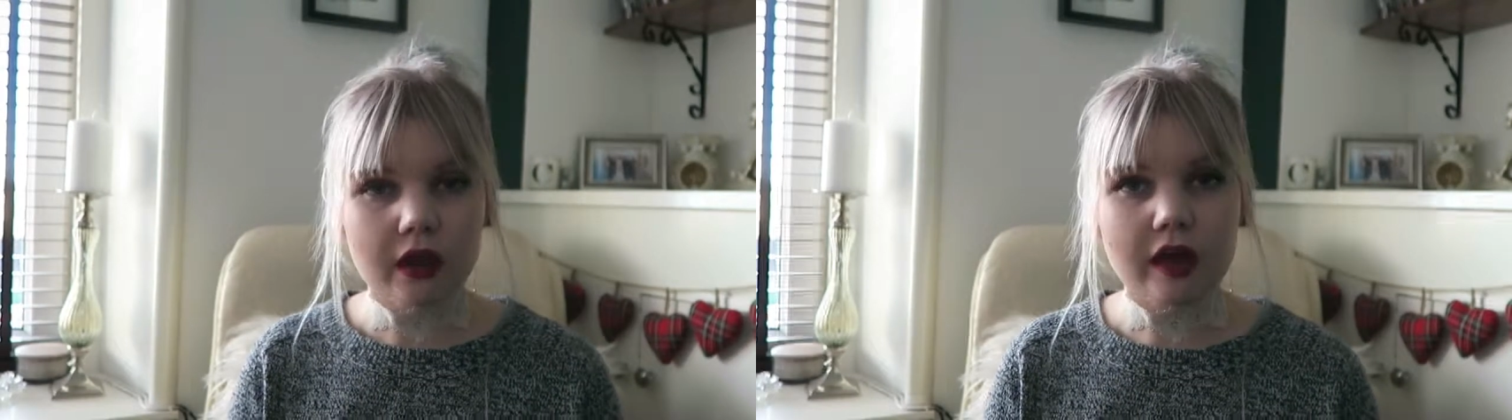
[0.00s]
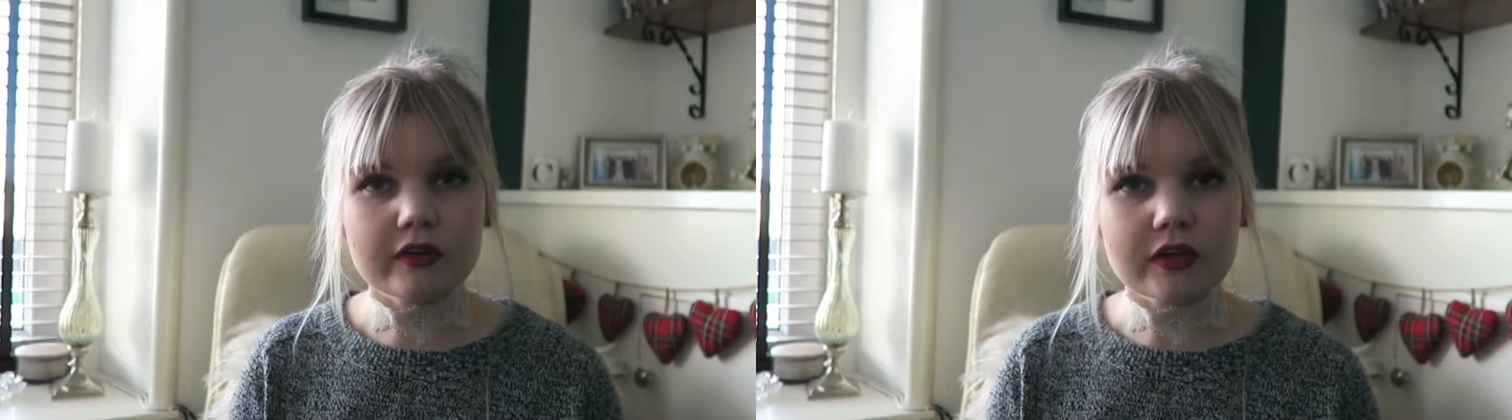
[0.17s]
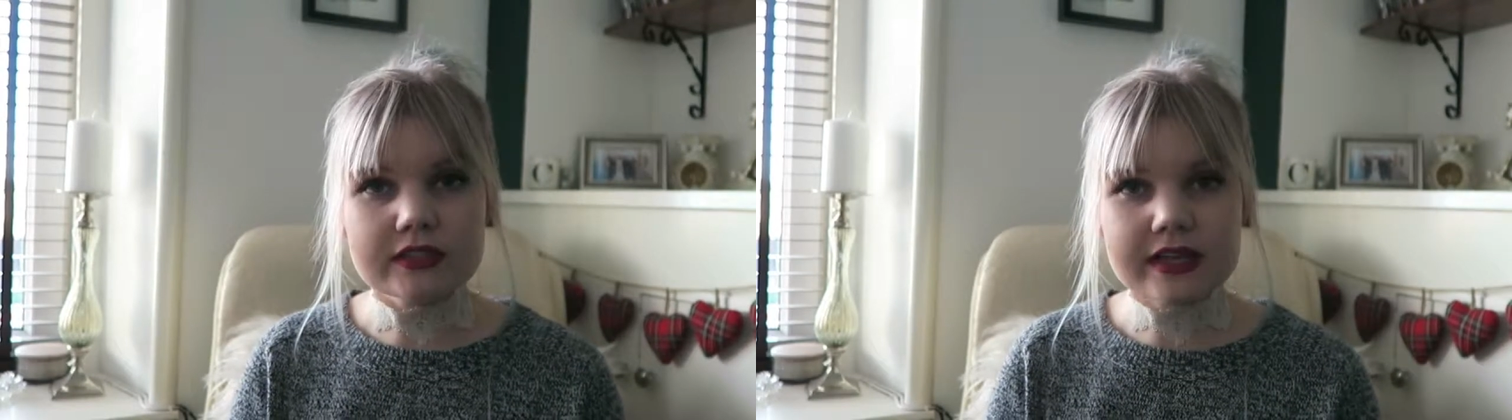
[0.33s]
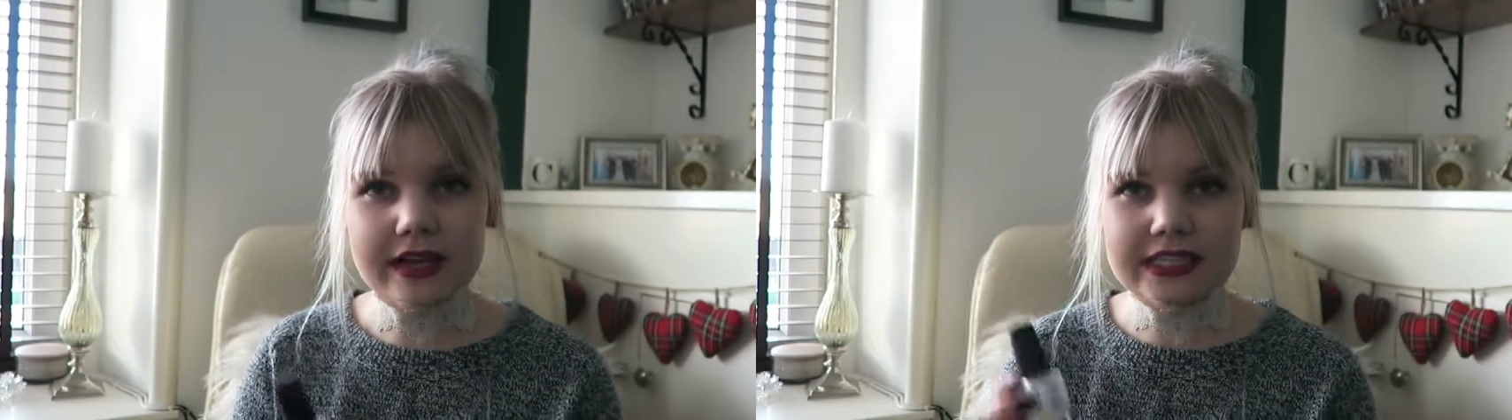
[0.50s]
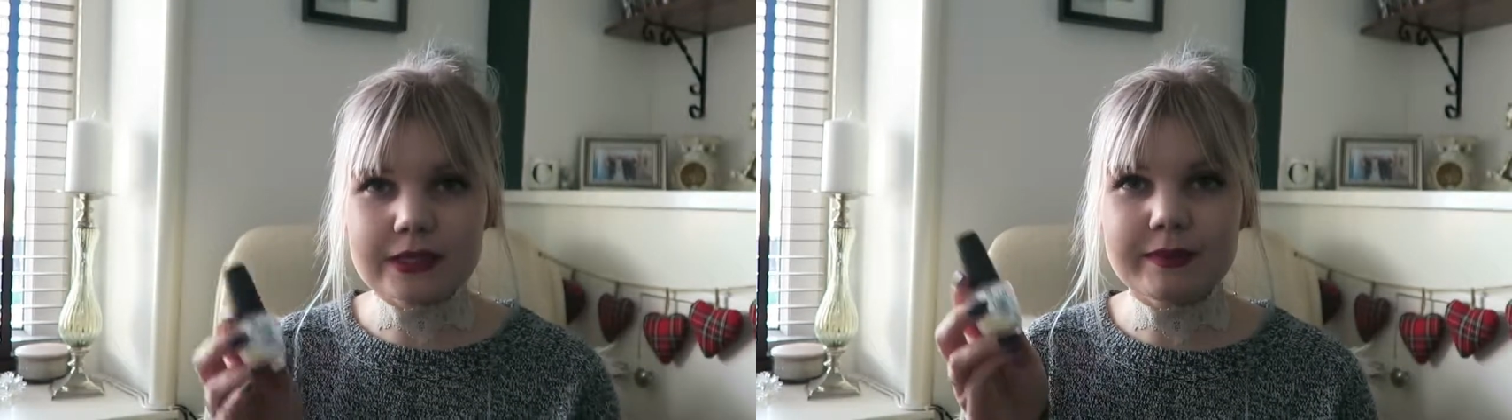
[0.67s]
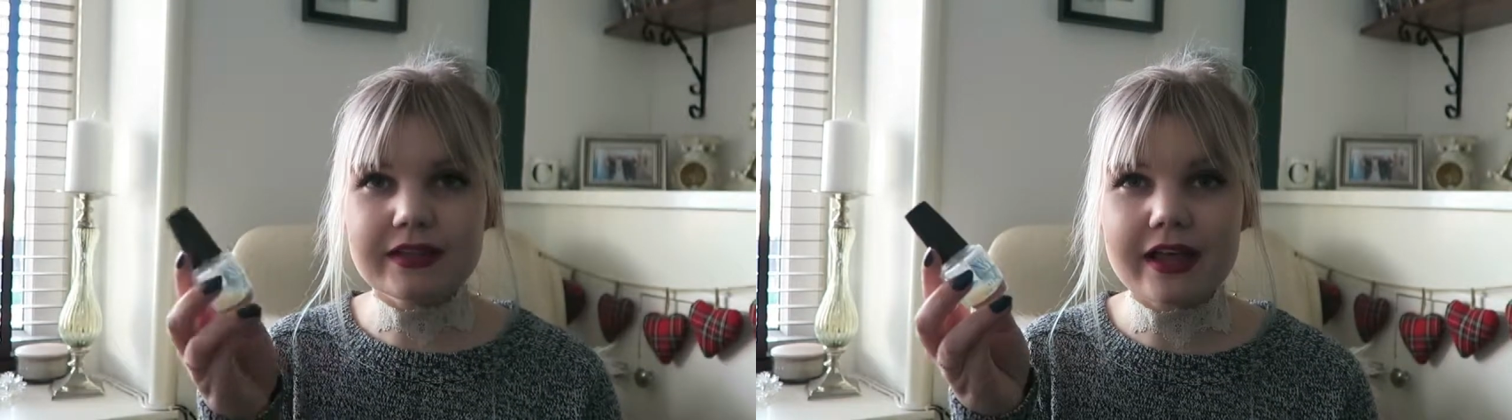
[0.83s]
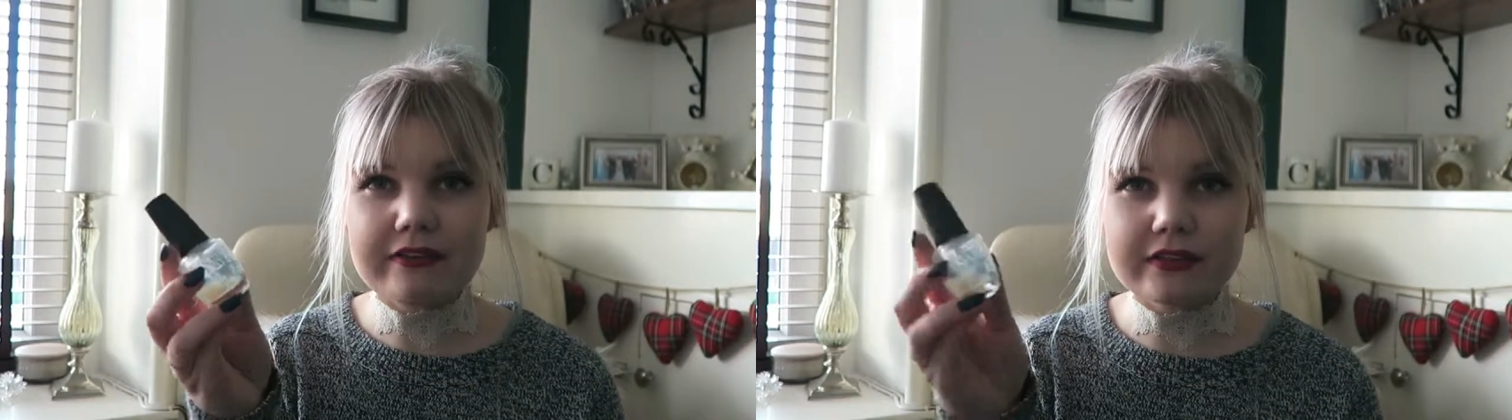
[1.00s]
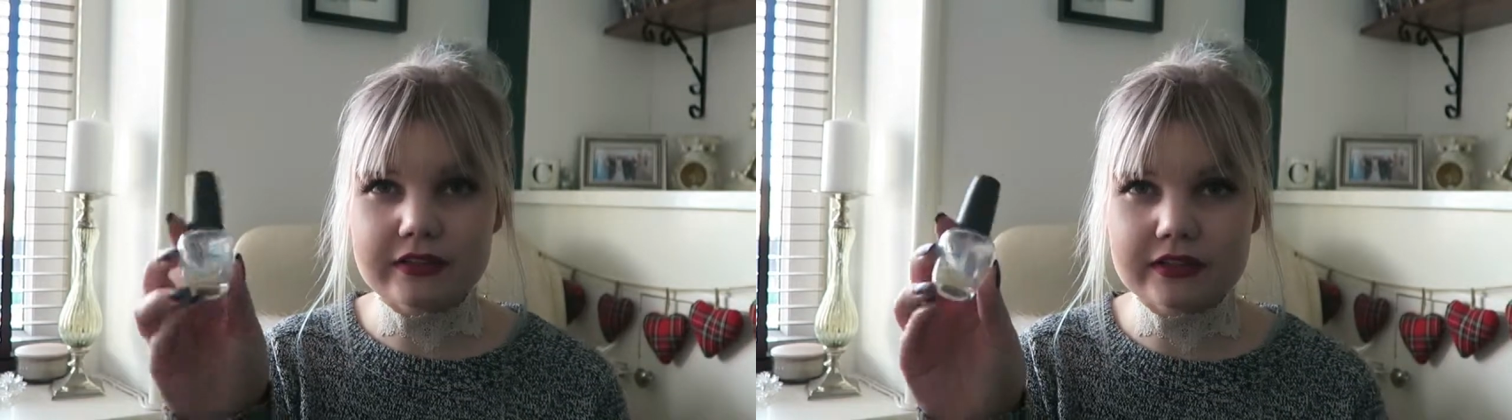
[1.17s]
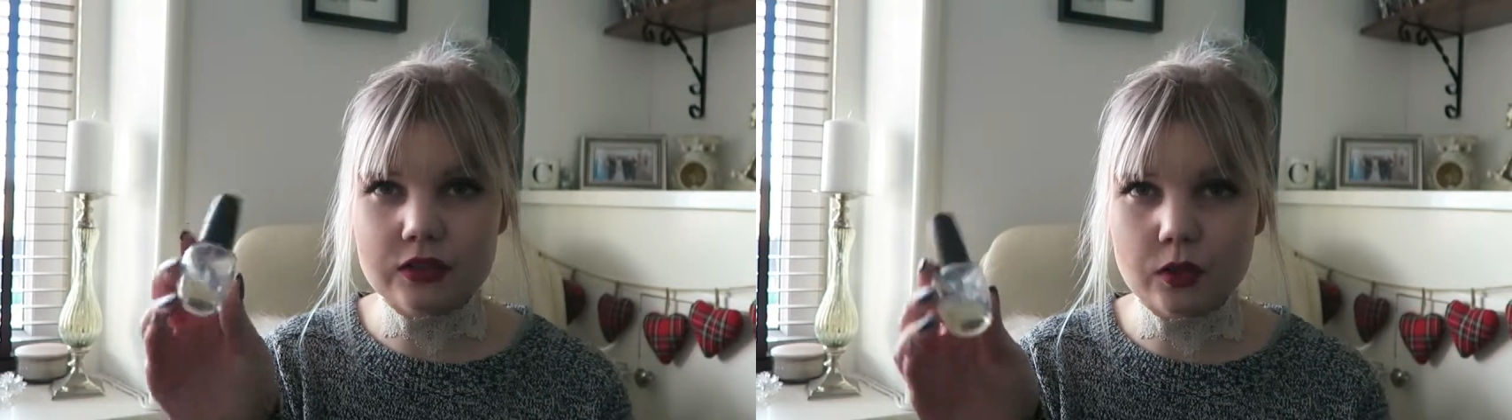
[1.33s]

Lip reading: I've got a tiny bit left of this